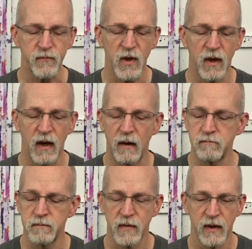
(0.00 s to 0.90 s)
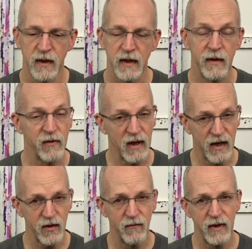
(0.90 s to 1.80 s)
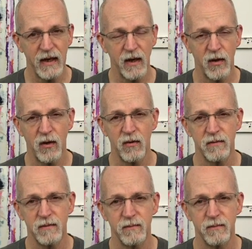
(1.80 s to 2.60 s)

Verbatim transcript: Um, if you like the video